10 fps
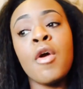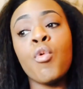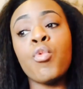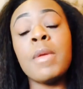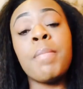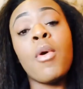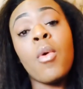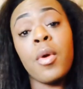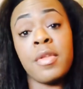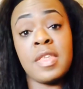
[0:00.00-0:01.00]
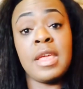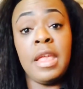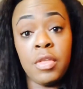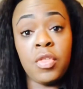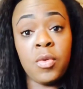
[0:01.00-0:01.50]
reports a
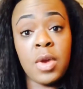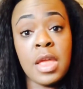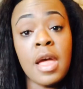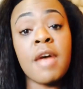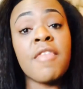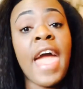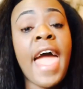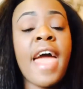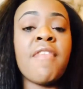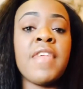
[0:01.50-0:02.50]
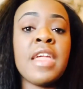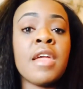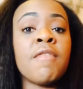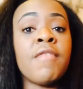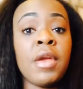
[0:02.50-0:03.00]
history of
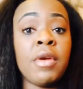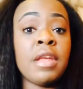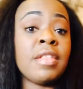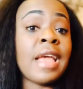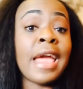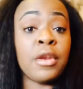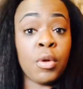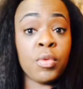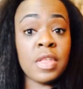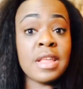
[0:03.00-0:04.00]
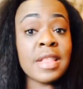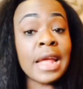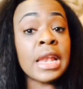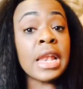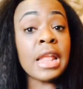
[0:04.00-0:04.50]
having various diagnoses
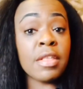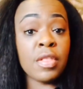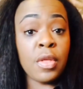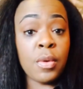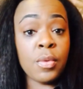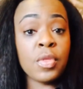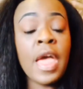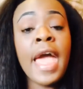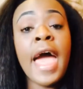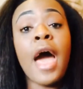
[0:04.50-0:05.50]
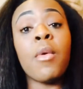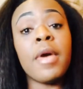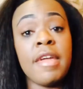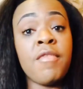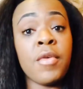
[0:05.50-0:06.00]
and list those.
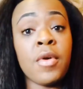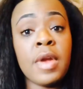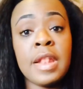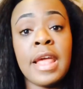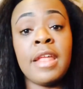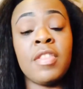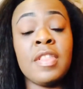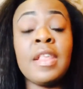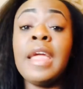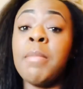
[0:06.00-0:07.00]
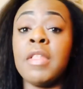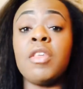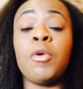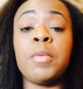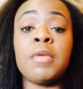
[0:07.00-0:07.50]
However, in that same
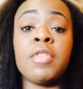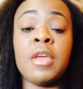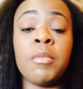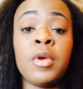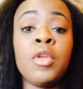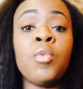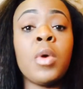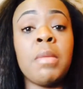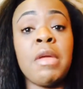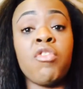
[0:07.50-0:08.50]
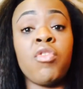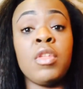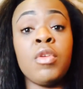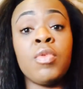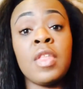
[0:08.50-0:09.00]
interpretive summary, you want to make sure
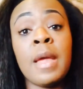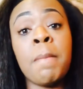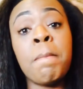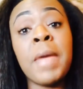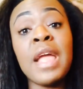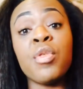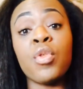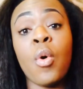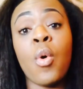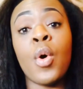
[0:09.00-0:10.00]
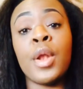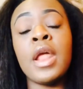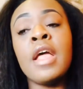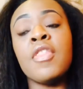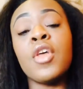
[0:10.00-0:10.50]
that you say, based on
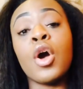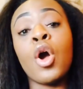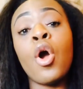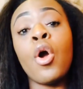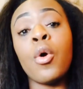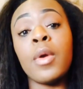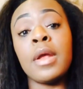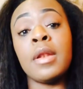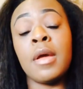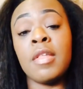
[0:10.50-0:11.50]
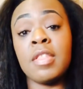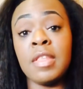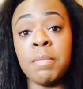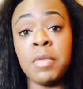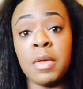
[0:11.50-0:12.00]
the current
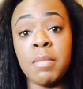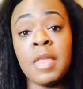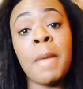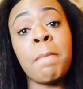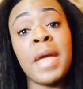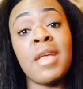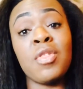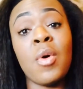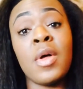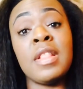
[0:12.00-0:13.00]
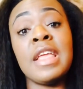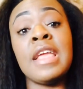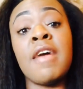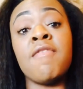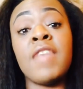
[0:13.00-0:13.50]
symptoms, and based on
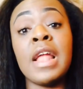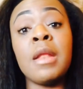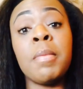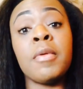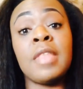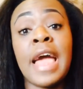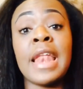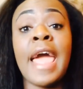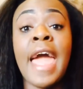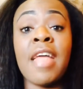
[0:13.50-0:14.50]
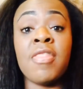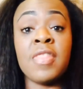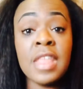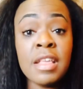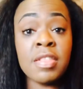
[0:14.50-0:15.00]
the available data at
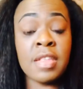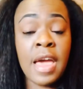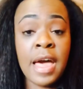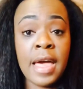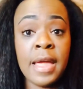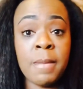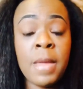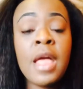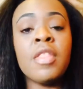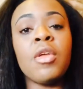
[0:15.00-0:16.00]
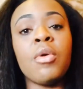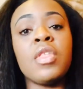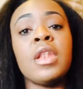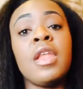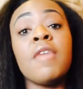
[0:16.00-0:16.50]
this time, there is
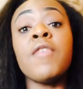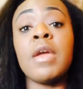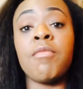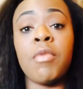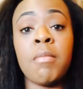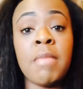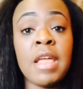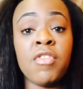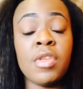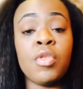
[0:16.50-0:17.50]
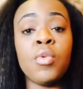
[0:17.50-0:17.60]
enough information to